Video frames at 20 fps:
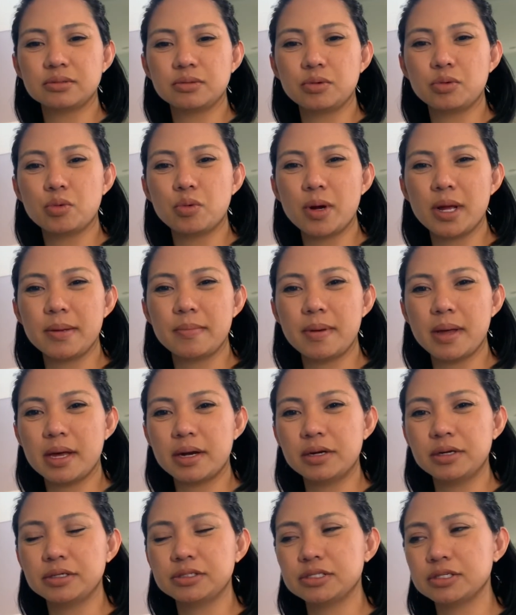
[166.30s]
way
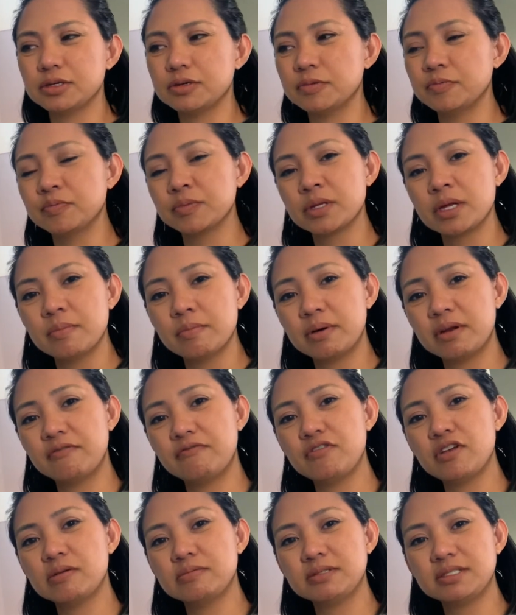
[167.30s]
better. So, but if
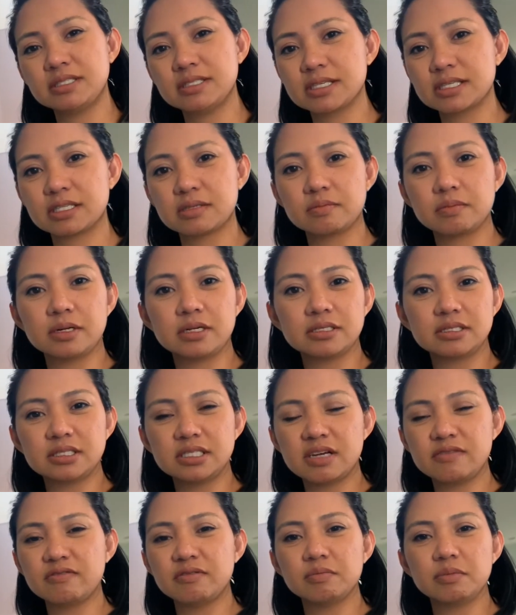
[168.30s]
you have 6 Plus,
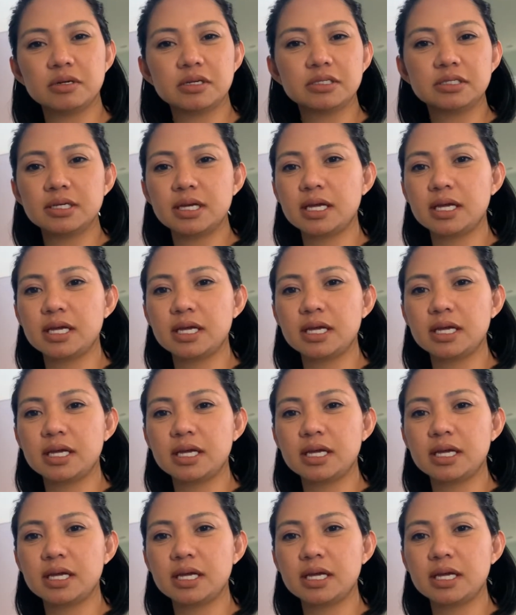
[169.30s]
7 Plus,